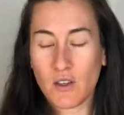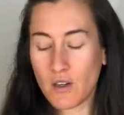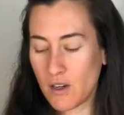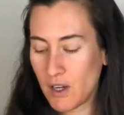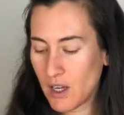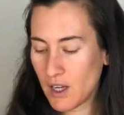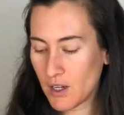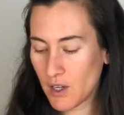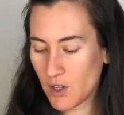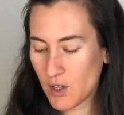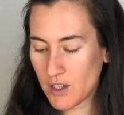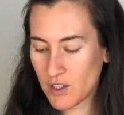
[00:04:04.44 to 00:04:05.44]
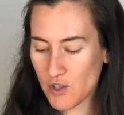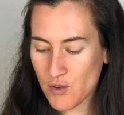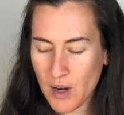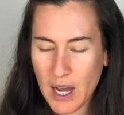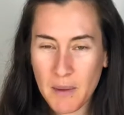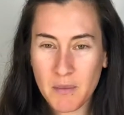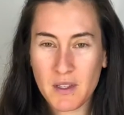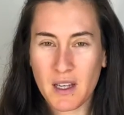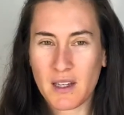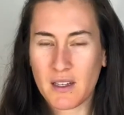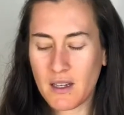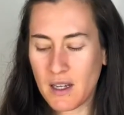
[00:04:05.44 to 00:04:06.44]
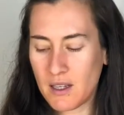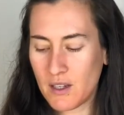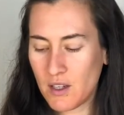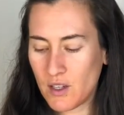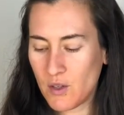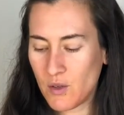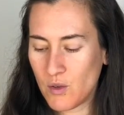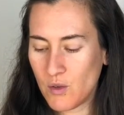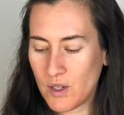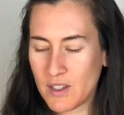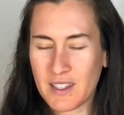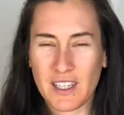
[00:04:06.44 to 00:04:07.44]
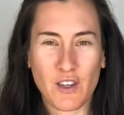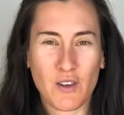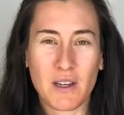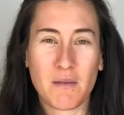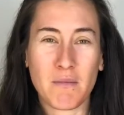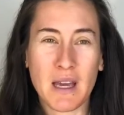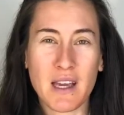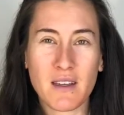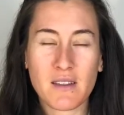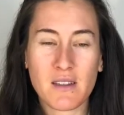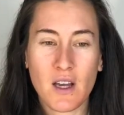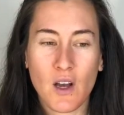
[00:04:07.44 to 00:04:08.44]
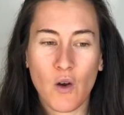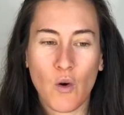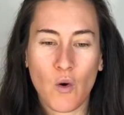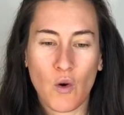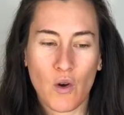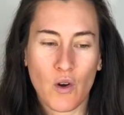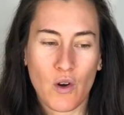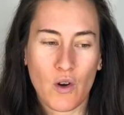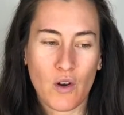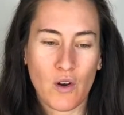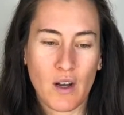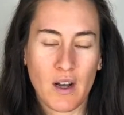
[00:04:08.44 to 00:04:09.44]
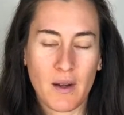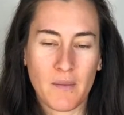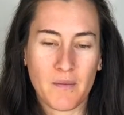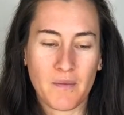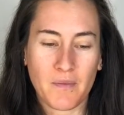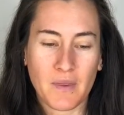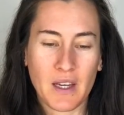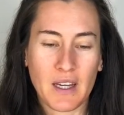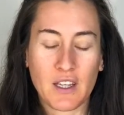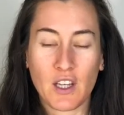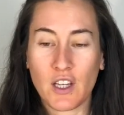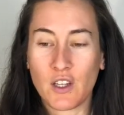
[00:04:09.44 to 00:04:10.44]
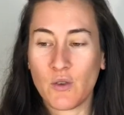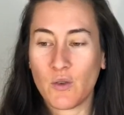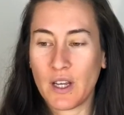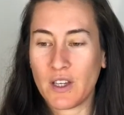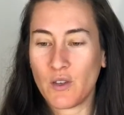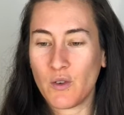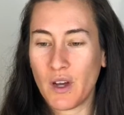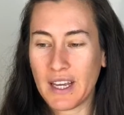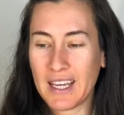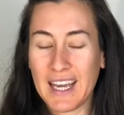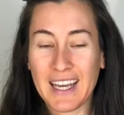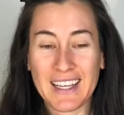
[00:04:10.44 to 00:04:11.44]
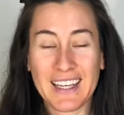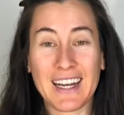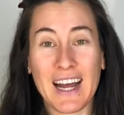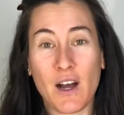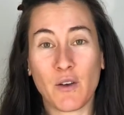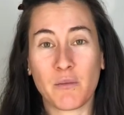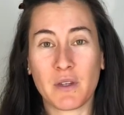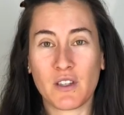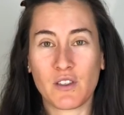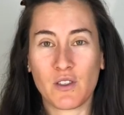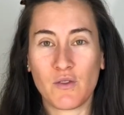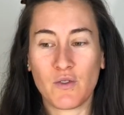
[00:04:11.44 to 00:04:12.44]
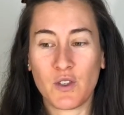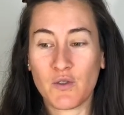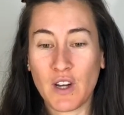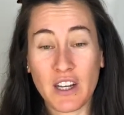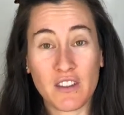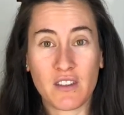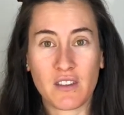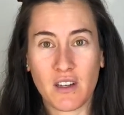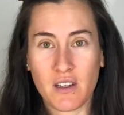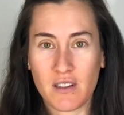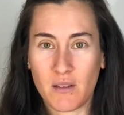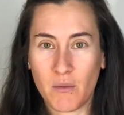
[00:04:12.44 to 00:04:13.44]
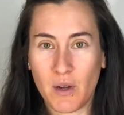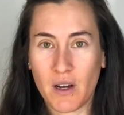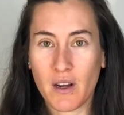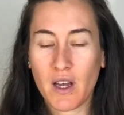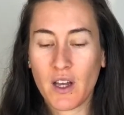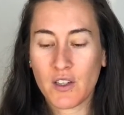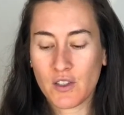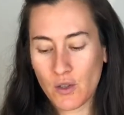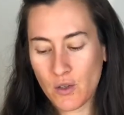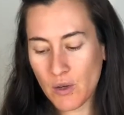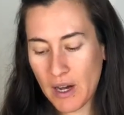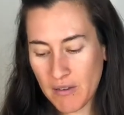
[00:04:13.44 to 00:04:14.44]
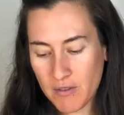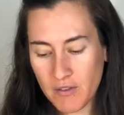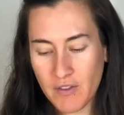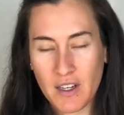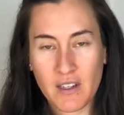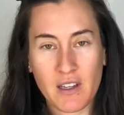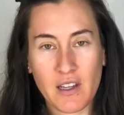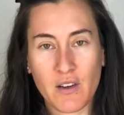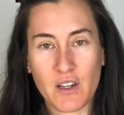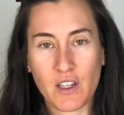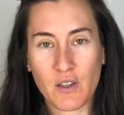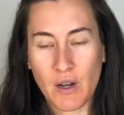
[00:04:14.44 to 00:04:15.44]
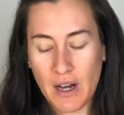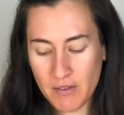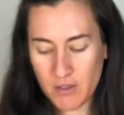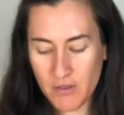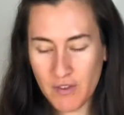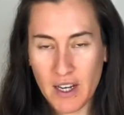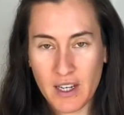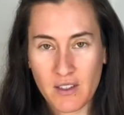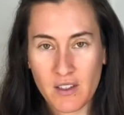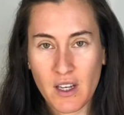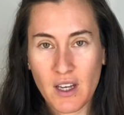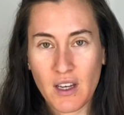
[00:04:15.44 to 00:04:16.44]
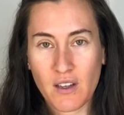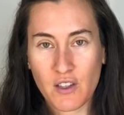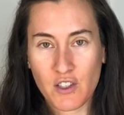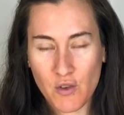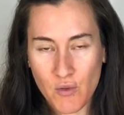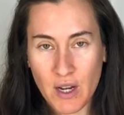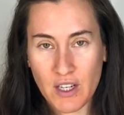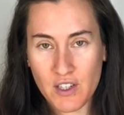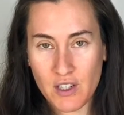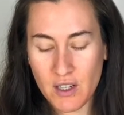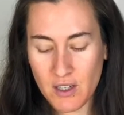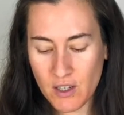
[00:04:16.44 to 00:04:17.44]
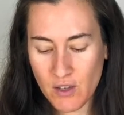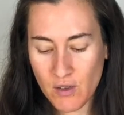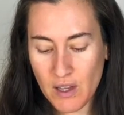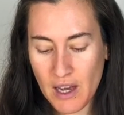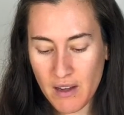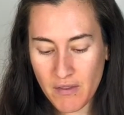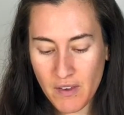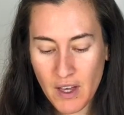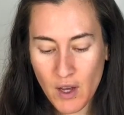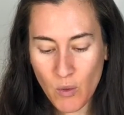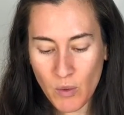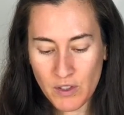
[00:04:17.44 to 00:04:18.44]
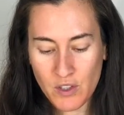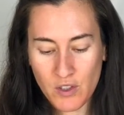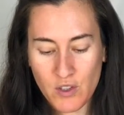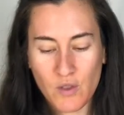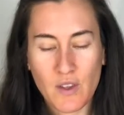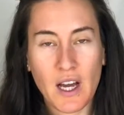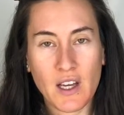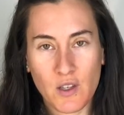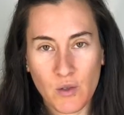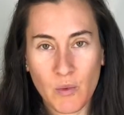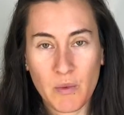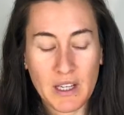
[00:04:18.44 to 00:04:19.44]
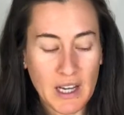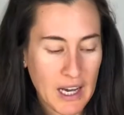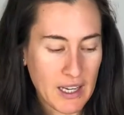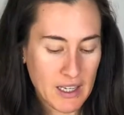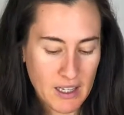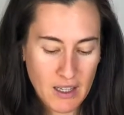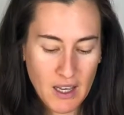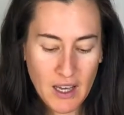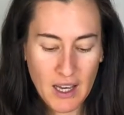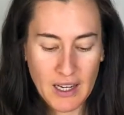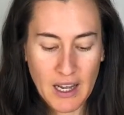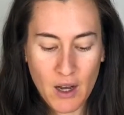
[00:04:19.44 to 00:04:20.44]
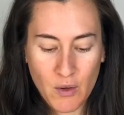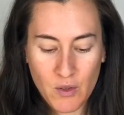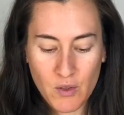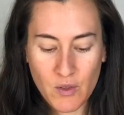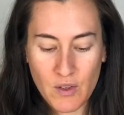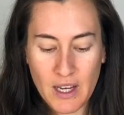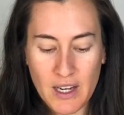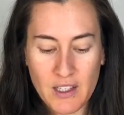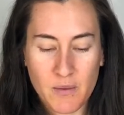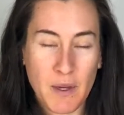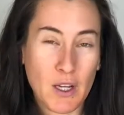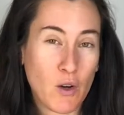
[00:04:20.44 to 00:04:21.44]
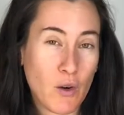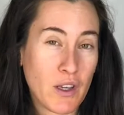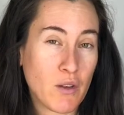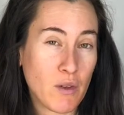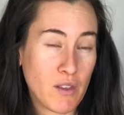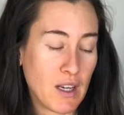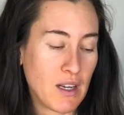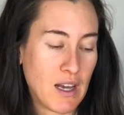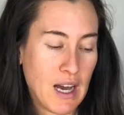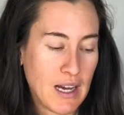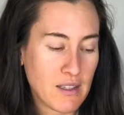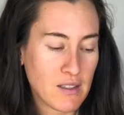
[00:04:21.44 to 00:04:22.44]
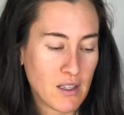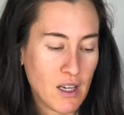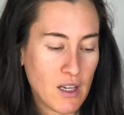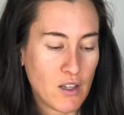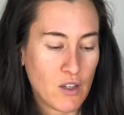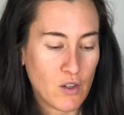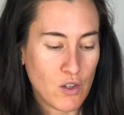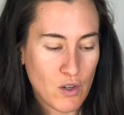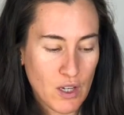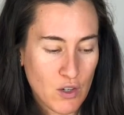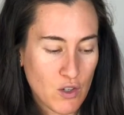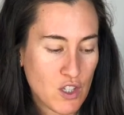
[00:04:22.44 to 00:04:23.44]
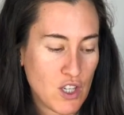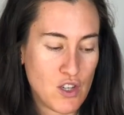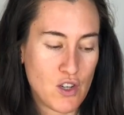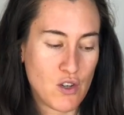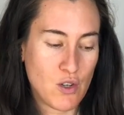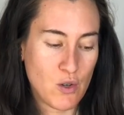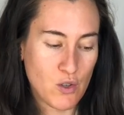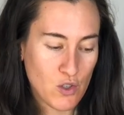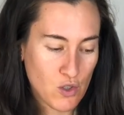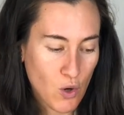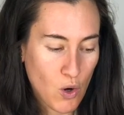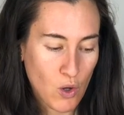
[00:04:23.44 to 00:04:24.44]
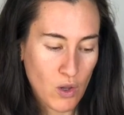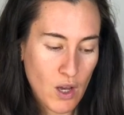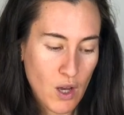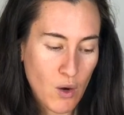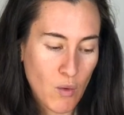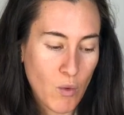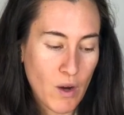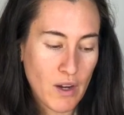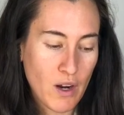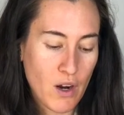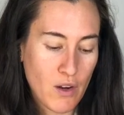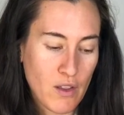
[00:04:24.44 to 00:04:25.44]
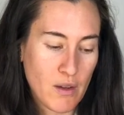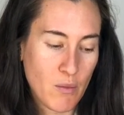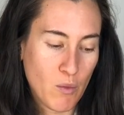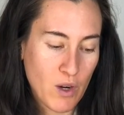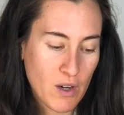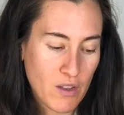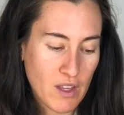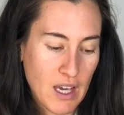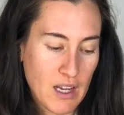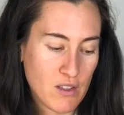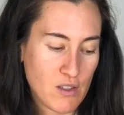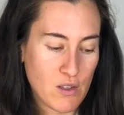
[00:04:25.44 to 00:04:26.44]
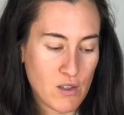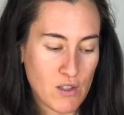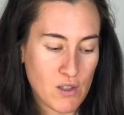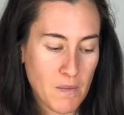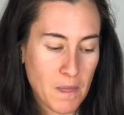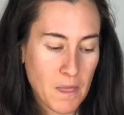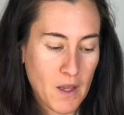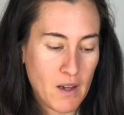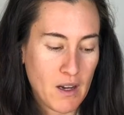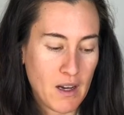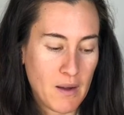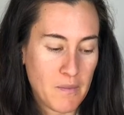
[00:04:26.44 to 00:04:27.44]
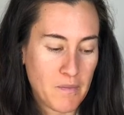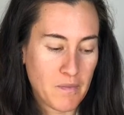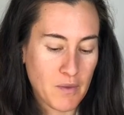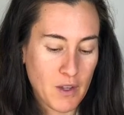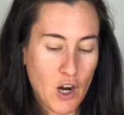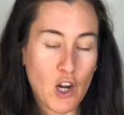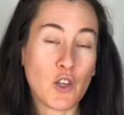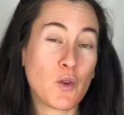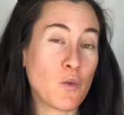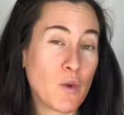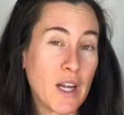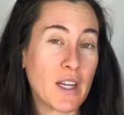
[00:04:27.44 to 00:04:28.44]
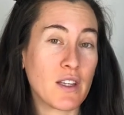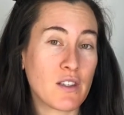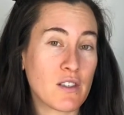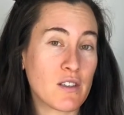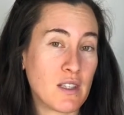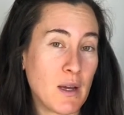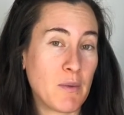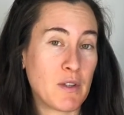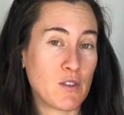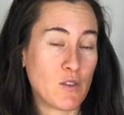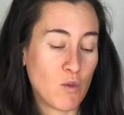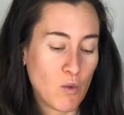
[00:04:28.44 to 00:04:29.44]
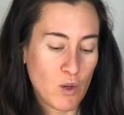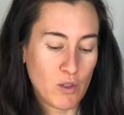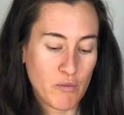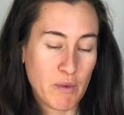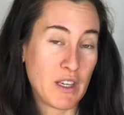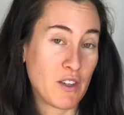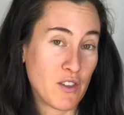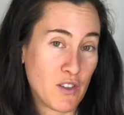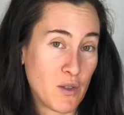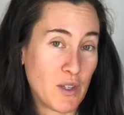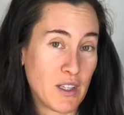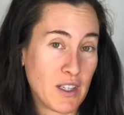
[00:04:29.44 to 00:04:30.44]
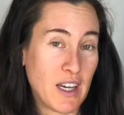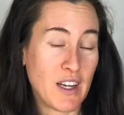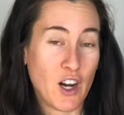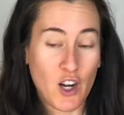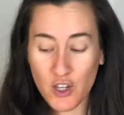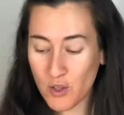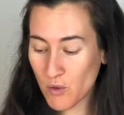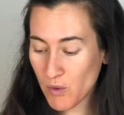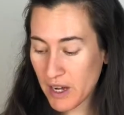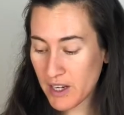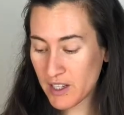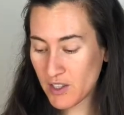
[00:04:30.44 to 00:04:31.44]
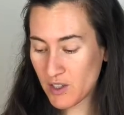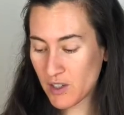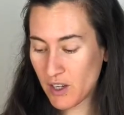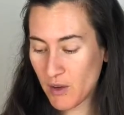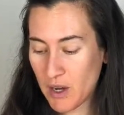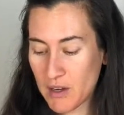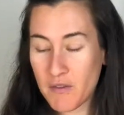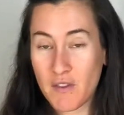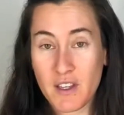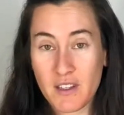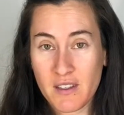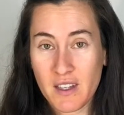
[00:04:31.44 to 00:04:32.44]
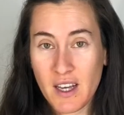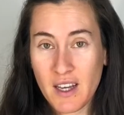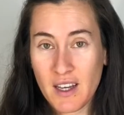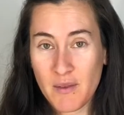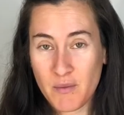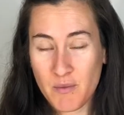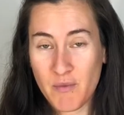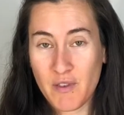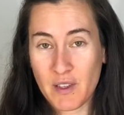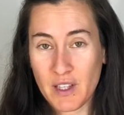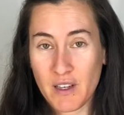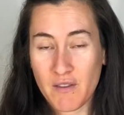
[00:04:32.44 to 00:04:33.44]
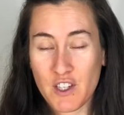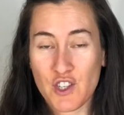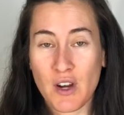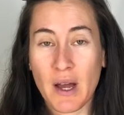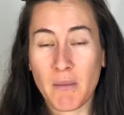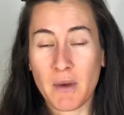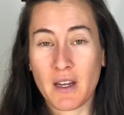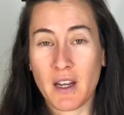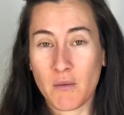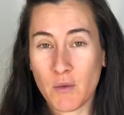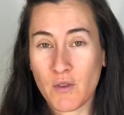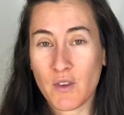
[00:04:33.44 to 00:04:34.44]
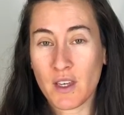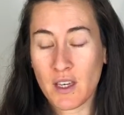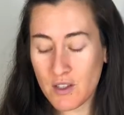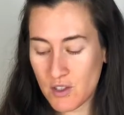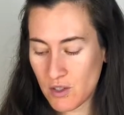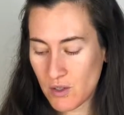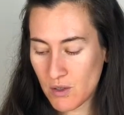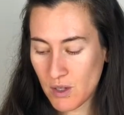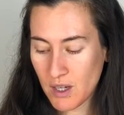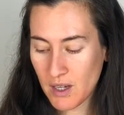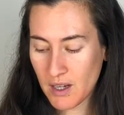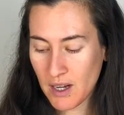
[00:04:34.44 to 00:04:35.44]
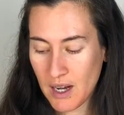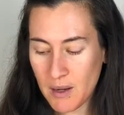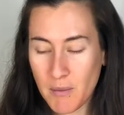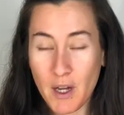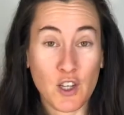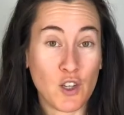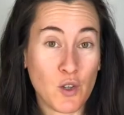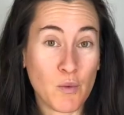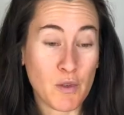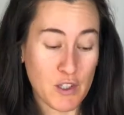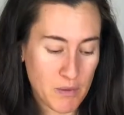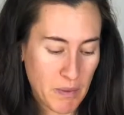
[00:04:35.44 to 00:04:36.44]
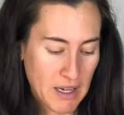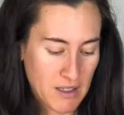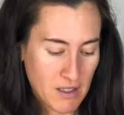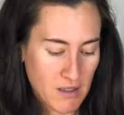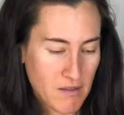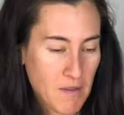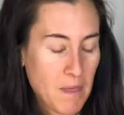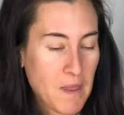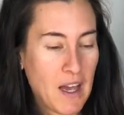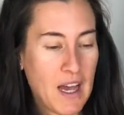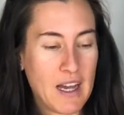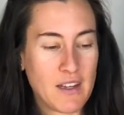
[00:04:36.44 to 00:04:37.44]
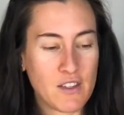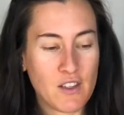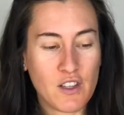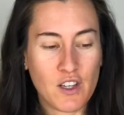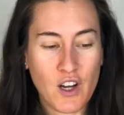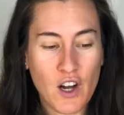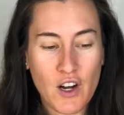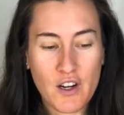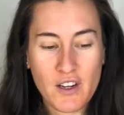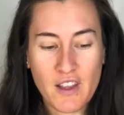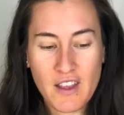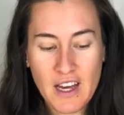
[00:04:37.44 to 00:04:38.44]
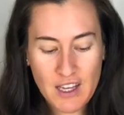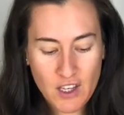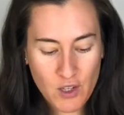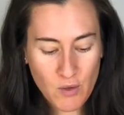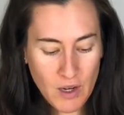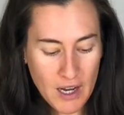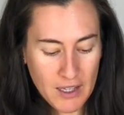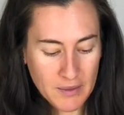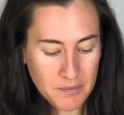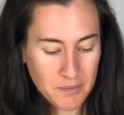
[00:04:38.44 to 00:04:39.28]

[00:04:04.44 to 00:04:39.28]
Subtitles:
you're trapped and it's like you're in a maze, or and you can't get out because you've gotten stuck somewhere. So you have to find clarity, you have to find direction in your life. Once you do that, you will be guided. And how you do that is by going within. Ask, your inner teacher, your soul, what are the answers? Are you ready to step into the world of being a student again? Are you ready to go out of this feeling of entrapment and moving into a new perspective? And the card that you got